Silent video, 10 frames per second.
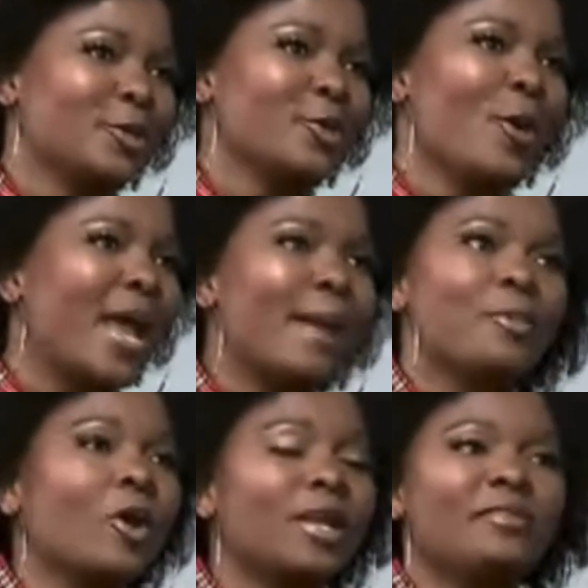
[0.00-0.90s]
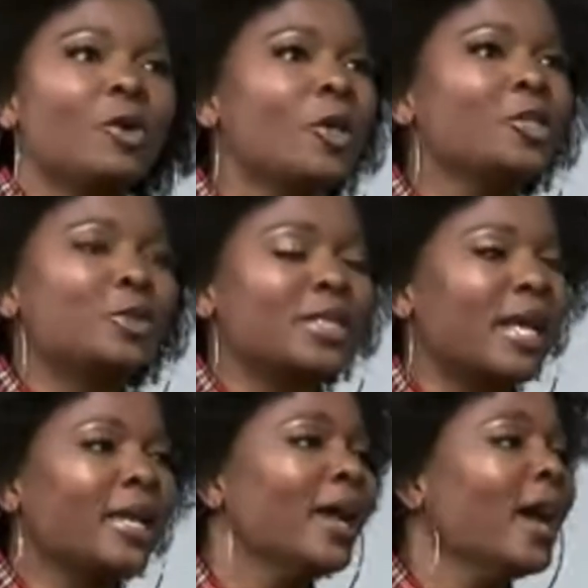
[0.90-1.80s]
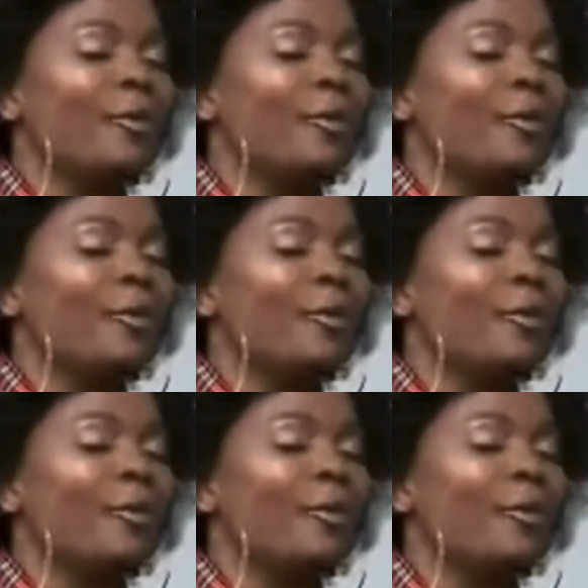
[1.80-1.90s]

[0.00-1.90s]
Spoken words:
And I'm not even going to say,